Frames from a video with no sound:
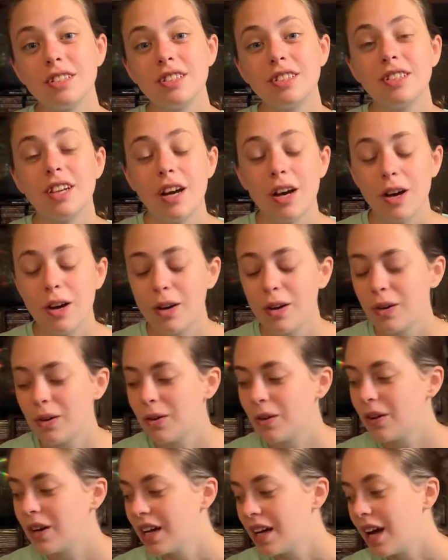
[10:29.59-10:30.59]
So
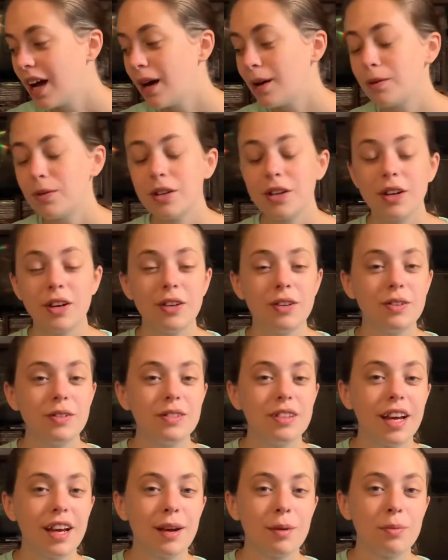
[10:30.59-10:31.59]
I'm gonna go
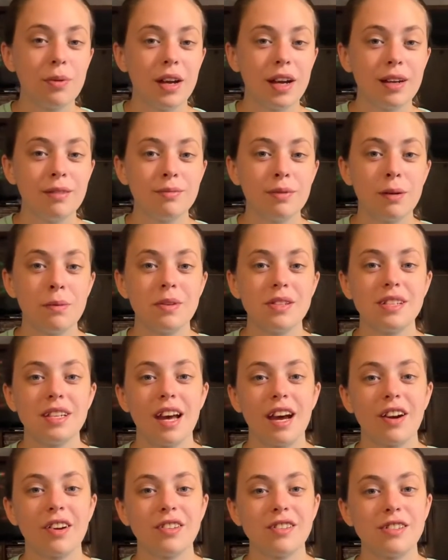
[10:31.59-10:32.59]
take a break, maybe
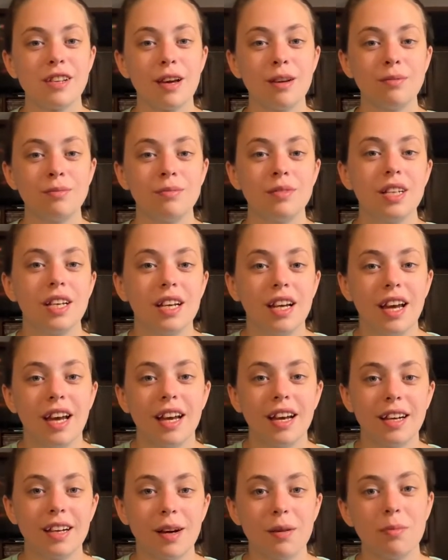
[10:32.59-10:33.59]
snack on something,
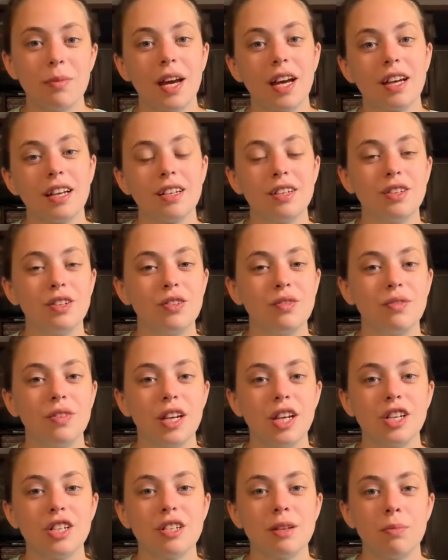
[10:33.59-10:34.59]
and come back and
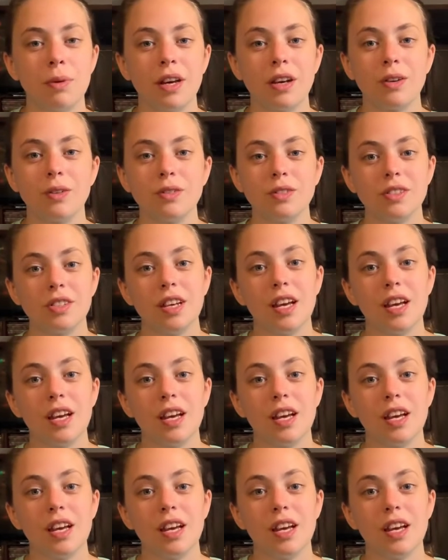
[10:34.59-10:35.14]
finish the pickles.